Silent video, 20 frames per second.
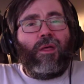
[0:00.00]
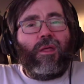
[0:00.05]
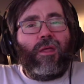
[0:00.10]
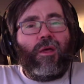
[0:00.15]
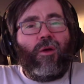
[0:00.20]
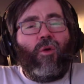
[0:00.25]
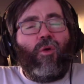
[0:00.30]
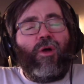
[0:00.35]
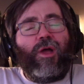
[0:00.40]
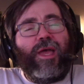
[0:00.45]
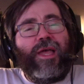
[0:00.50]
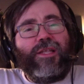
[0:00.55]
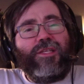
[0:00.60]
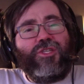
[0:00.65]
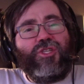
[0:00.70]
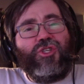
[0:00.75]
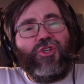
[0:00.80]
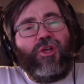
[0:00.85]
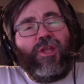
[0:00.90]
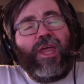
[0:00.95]
or it
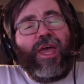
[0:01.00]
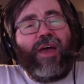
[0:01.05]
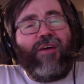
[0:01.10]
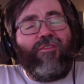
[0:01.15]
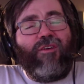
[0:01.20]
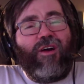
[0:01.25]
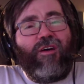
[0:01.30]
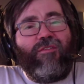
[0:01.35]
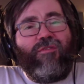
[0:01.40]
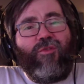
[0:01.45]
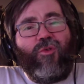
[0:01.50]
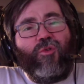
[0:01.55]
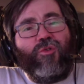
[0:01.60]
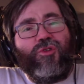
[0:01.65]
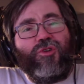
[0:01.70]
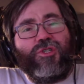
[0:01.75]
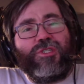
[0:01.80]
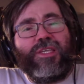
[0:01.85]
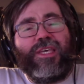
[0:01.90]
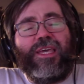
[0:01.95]
should have a
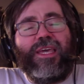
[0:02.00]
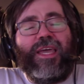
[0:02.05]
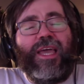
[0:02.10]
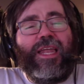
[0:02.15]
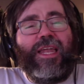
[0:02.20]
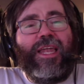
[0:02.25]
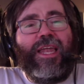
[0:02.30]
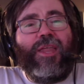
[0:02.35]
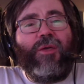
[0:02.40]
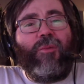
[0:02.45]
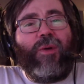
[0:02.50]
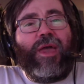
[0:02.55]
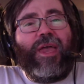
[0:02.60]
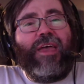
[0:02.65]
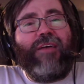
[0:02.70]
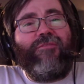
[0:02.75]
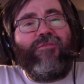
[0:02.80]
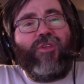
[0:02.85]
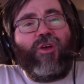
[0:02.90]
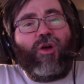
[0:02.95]
folders key in it anyway
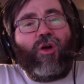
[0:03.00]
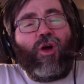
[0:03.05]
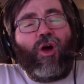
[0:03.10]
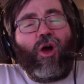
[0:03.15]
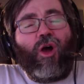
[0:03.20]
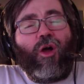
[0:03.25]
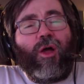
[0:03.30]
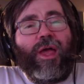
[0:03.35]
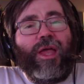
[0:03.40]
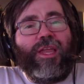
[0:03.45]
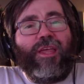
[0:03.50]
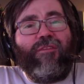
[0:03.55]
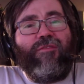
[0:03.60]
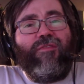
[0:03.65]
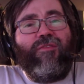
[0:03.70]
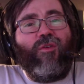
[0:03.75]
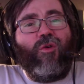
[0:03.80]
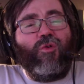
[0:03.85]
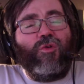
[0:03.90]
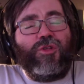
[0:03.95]
if there are any
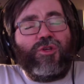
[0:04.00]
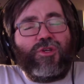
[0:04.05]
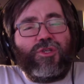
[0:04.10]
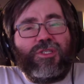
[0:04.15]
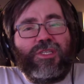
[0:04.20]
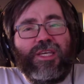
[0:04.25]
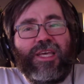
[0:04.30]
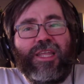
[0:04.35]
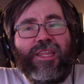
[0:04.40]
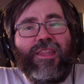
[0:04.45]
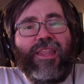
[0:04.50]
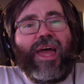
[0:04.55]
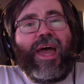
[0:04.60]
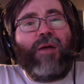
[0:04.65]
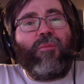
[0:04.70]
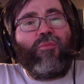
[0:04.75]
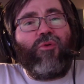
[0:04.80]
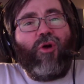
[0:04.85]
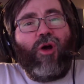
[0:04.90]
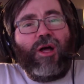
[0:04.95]
folders in
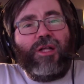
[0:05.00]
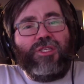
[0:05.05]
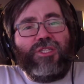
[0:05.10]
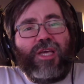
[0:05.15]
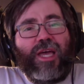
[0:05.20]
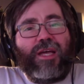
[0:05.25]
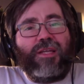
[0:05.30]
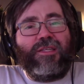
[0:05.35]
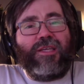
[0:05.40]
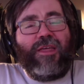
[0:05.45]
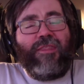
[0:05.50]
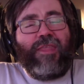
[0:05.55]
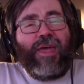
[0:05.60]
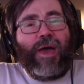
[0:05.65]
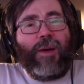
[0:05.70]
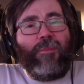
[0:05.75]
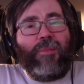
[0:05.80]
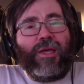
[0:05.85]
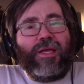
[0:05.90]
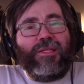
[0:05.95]
that project. And
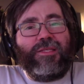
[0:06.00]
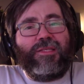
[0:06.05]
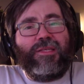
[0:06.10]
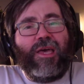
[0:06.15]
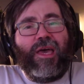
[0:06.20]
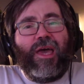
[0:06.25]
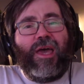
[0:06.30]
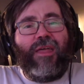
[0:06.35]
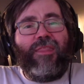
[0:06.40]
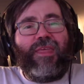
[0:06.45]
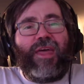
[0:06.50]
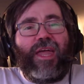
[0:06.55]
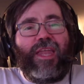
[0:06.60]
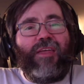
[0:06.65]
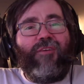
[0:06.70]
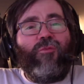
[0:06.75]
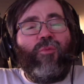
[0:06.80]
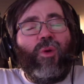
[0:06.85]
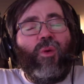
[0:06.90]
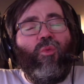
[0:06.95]
that means that
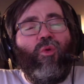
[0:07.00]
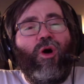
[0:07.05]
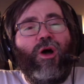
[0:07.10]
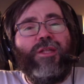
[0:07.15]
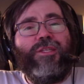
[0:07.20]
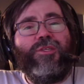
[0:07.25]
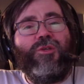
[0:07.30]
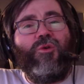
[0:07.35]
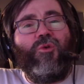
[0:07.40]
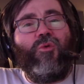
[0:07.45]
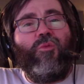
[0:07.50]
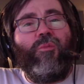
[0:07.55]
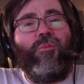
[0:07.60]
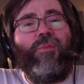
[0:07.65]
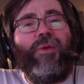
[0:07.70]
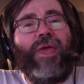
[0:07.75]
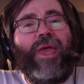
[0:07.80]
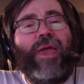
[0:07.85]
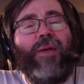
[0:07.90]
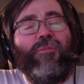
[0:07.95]
if we want to
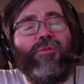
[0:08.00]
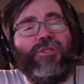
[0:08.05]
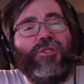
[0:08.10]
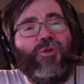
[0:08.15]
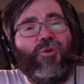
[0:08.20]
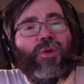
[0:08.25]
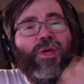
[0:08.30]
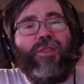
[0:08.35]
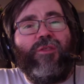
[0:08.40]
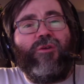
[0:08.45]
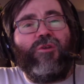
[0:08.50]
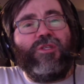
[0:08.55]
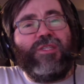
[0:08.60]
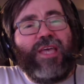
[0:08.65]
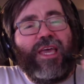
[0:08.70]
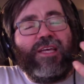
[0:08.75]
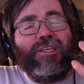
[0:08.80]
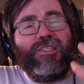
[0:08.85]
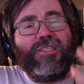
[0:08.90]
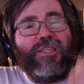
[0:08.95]
be able to either
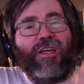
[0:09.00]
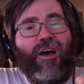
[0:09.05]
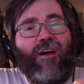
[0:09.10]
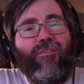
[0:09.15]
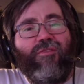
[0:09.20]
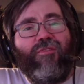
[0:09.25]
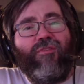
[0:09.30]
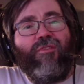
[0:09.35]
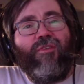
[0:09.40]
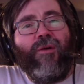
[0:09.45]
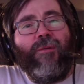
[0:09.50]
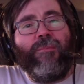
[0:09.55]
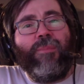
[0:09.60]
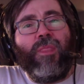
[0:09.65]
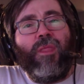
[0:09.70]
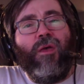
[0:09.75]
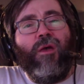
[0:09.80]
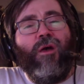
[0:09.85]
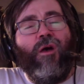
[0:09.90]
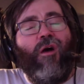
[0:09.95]
take stuff
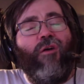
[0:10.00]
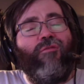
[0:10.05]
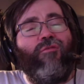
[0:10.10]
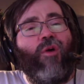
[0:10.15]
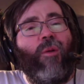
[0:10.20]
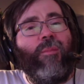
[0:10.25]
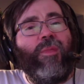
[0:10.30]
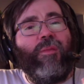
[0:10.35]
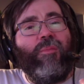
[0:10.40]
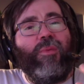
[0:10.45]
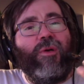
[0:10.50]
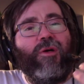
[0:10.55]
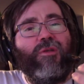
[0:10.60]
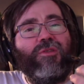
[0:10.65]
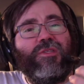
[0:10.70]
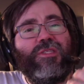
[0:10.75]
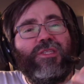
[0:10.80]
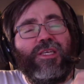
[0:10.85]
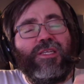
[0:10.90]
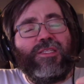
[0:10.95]
from the
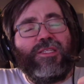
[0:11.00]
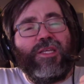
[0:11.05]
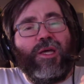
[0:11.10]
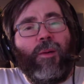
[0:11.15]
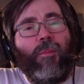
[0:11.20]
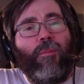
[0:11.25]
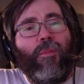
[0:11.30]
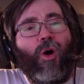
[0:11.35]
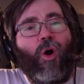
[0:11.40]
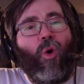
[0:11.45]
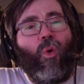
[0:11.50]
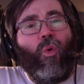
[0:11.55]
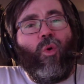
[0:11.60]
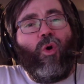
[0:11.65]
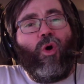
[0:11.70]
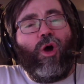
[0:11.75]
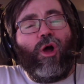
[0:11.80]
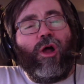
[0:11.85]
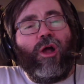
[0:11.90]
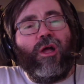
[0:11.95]
build system
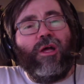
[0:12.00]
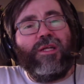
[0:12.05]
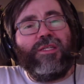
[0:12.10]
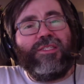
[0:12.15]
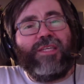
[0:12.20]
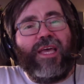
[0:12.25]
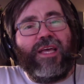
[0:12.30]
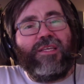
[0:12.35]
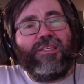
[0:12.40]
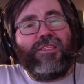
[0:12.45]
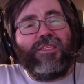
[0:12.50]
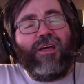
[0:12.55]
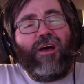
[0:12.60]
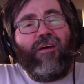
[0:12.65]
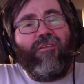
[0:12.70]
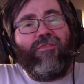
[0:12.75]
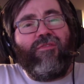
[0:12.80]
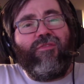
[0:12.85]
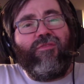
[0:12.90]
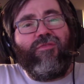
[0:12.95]
or take
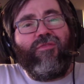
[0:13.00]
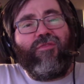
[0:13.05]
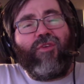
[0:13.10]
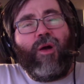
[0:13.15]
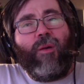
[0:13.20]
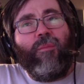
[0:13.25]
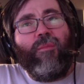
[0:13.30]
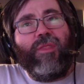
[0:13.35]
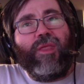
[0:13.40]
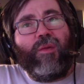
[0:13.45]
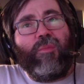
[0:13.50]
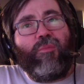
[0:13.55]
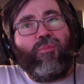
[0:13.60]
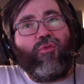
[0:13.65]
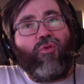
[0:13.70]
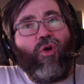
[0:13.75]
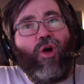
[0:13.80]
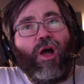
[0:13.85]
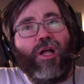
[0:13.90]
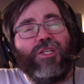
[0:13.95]
stuff from the
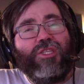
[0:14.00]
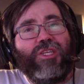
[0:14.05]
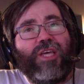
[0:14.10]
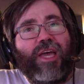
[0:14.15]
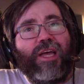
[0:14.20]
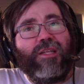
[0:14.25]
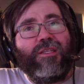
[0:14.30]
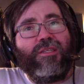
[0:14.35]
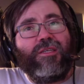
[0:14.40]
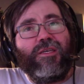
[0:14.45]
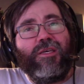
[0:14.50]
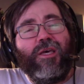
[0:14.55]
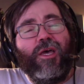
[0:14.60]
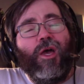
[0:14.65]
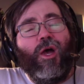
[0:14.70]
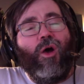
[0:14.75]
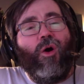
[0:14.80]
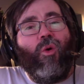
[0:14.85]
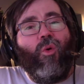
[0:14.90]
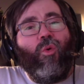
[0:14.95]
project
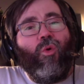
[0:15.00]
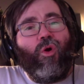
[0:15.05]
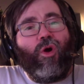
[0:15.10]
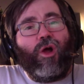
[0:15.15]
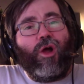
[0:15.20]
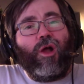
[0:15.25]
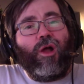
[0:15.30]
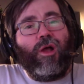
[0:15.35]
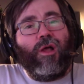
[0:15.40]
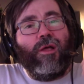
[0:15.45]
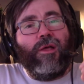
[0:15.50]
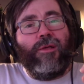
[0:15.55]
or